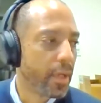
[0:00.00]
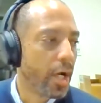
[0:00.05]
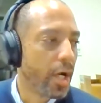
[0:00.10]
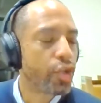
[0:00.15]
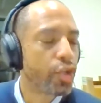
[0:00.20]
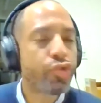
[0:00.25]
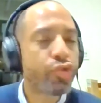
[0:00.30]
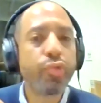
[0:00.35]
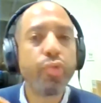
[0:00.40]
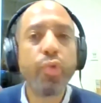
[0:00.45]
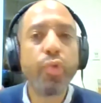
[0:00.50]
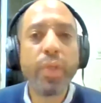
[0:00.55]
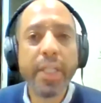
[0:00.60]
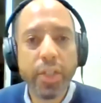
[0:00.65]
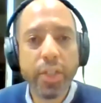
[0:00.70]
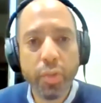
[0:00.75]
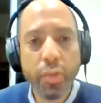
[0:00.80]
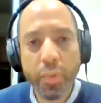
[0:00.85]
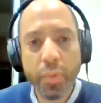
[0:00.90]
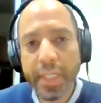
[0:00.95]
a truly
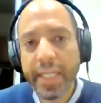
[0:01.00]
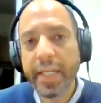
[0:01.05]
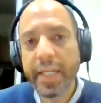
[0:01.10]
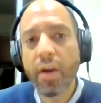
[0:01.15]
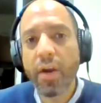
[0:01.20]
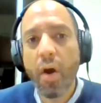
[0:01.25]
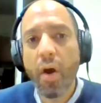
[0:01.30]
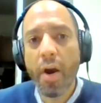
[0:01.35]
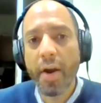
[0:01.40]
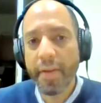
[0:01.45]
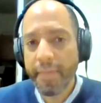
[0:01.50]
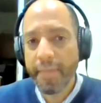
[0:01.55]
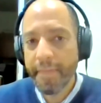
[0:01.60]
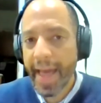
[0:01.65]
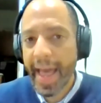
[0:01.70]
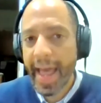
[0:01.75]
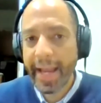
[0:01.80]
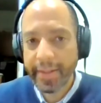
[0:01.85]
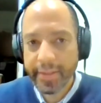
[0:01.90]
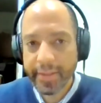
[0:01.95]
unique
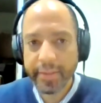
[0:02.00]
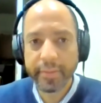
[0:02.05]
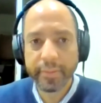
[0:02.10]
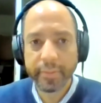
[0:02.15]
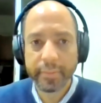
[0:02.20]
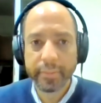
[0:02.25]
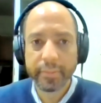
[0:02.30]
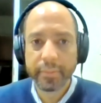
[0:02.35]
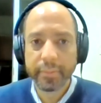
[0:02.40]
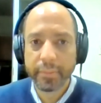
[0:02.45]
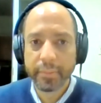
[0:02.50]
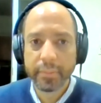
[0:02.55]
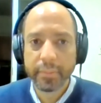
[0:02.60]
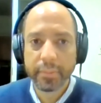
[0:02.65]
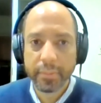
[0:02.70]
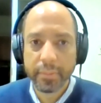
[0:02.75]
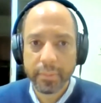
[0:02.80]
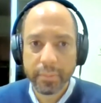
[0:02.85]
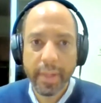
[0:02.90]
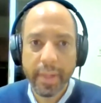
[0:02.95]
artifact,
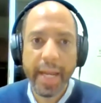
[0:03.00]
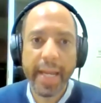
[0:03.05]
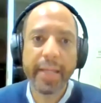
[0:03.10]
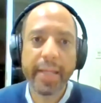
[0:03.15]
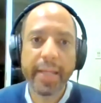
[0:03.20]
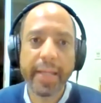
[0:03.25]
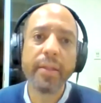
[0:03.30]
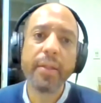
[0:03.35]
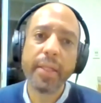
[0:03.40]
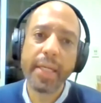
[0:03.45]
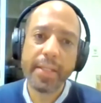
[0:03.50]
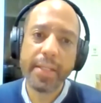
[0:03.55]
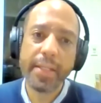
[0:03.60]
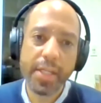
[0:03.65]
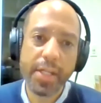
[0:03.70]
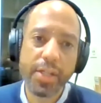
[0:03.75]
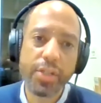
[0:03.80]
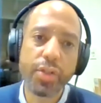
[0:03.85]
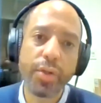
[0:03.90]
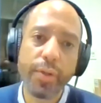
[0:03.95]
right,
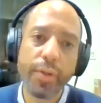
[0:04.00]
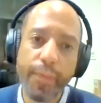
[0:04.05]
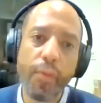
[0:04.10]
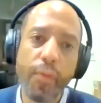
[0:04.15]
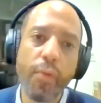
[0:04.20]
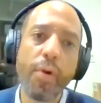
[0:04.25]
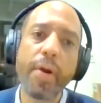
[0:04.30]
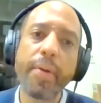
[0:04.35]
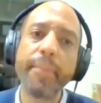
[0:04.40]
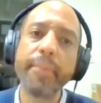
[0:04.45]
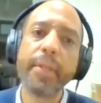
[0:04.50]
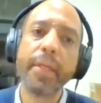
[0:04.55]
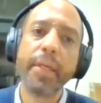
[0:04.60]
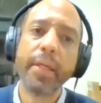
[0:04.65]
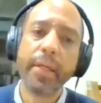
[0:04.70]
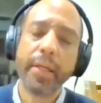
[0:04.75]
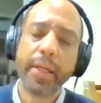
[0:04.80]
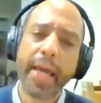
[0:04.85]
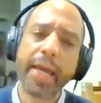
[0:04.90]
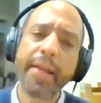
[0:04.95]
in digital form.
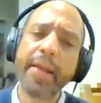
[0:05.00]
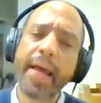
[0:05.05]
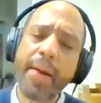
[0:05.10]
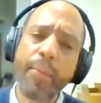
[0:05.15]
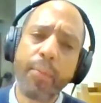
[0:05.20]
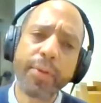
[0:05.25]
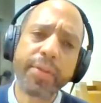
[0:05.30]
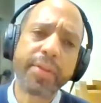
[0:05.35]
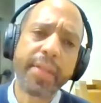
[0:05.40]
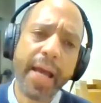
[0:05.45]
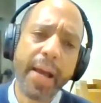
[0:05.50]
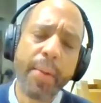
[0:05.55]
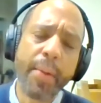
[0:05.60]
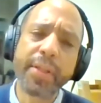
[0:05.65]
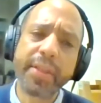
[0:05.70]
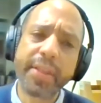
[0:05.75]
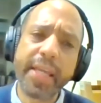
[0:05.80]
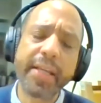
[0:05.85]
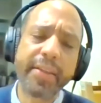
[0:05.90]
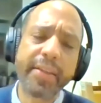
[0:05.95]
And I
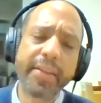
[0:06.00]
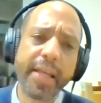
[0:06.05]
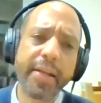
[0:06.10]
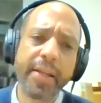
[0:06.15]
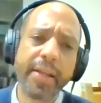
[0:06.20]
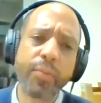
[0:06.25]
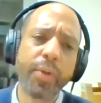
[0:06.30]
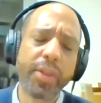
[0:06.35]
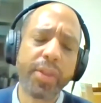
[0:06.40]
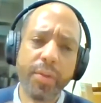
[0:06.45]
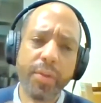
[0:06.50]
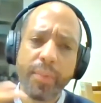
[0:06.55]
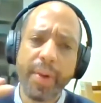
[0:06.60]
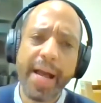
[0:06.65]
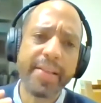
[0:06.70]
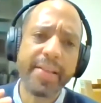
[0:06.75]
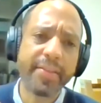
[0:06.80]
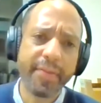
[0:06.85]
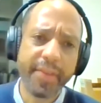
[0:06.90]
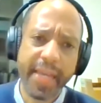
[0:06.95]
would think that with the
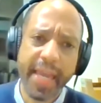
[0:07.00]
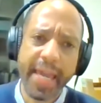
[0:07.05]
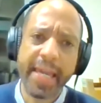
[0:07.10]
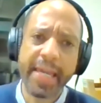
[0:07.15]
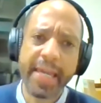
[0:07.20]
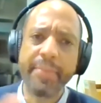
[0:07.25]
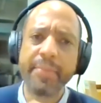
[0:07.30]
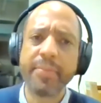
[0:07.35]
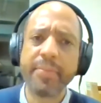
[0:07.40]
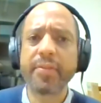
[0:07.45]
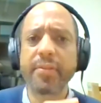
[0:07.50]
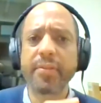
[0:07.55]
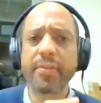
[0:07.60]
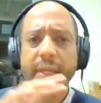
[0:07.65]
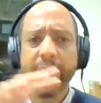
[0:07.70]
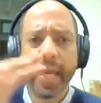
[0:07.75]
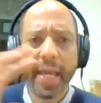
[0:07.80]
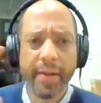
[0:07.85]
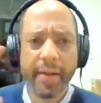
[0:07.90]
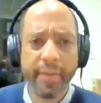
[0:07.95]
rise of games
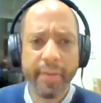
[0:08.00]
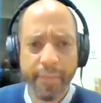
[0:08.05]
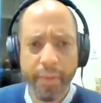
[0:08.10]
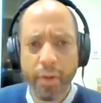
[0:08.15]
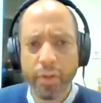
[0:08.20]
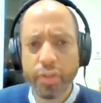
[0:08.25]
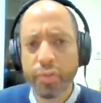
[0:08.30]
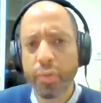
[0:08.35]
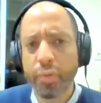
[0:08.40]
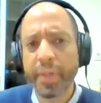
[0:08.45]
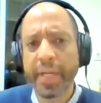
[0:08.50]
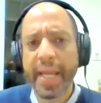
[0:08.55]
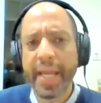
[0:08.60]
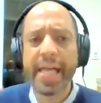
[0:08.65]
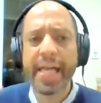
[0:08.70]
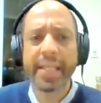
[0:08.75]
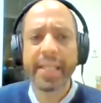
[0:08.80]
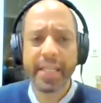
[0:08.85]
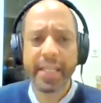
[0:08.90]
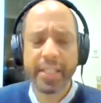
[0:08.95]
and virtual
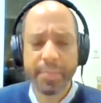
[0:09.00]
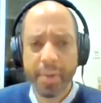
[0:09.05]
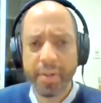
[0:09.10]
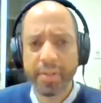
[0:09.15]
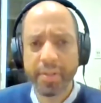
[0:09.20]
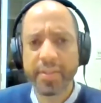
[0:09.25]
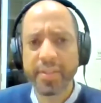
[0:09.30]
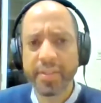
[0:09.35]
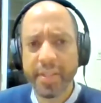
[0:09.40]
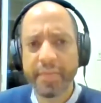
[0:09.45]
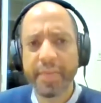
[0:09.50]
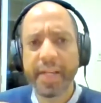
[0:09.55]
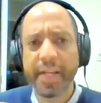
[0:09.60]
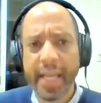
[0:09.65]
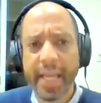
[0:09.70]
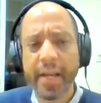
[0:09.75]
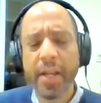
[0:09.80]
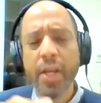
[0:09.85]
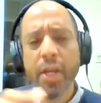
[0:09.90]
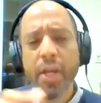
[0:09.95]
reality experiences and stuff like
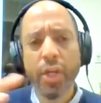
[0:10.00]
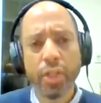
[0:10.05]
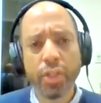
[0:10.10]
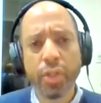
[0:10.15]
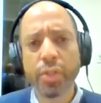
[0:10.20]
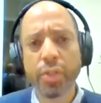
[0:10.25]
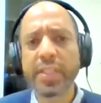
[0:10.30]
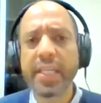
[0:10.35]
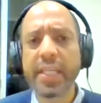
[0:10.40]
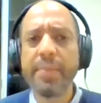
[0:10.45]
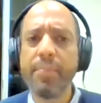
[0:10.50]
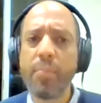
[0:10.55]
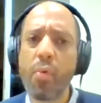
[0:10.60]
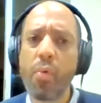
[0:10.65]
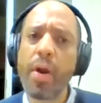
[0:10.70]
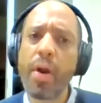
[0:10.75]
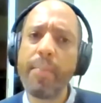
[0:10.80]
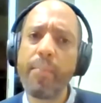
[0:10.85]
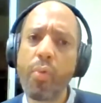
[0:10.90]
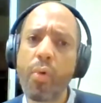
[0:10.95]
that, you'll see
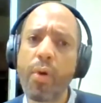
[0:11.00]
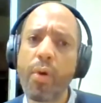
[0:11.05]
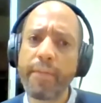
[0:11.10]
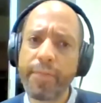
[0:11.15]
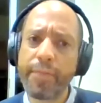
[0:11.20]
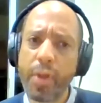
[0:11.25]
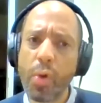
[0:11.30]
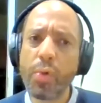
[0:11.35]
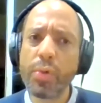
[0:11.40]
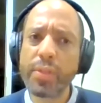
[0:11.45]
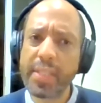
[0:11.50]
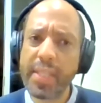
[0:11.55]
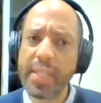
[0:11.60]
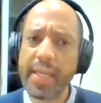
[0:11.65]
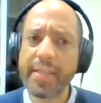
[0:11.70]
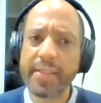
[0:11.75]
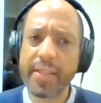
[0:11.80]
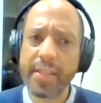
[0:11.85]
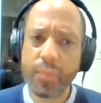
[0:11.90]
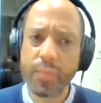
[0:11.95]
more and more of those
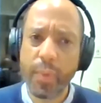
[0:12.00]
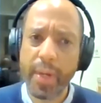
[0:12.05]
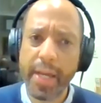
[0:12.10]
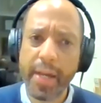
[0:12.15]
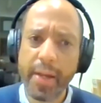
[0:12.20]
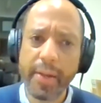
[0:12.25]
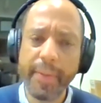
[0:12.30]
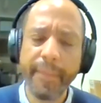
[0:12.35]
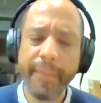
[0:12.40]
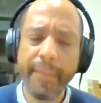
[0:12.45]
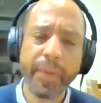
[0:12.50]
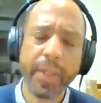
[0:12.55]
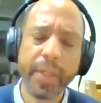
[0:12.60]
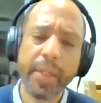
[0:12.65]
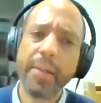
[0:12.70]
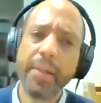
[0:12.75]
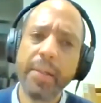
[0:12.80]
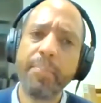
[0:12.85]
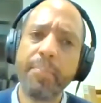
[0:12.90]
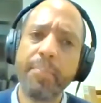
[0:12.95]
things as well.
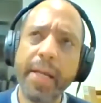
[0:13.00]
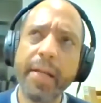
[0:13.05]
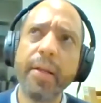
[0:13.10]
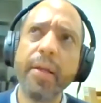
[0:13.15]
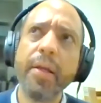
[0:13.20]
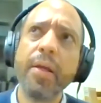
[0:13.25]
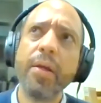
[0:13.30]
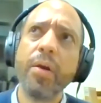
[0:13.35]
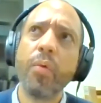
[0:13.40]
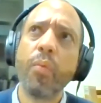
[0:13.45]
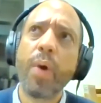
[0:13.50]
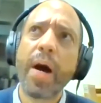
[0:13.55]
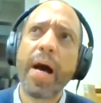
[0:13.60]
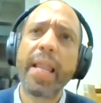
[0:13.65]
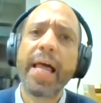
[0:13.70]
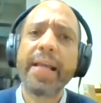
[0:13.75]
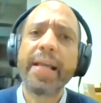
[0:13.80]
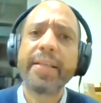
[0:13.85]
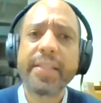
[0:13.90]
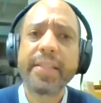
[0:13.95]
But
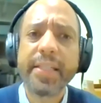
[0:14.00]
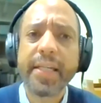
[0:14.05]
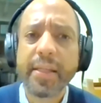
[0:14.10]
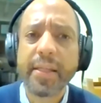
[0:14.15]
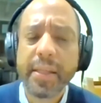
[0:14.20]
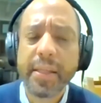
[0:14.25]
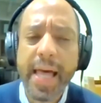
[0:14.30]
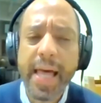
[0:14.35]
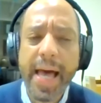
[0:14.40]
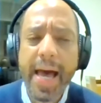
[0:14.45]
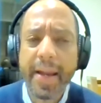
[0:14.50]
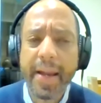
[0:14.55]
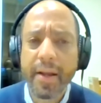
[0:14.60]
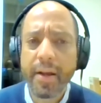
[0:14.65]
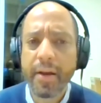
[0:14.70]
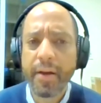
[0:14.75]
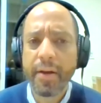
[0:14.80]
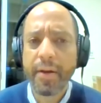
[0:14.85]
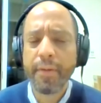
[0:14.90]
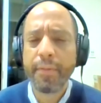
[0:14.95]
while I see a lot
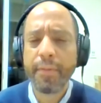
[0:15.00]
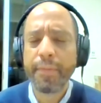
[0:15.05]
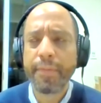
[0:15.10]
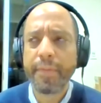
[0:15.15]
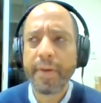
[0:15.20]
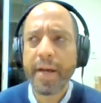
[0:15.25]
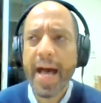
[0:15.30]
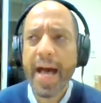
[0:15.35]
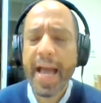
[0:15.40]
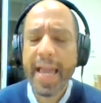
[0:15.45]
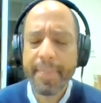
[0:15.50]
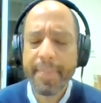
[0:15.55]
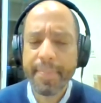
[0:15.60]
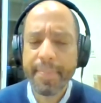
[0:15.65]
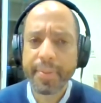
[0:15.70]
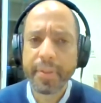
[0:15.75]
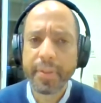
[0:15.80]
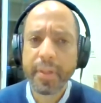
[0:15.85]
of hype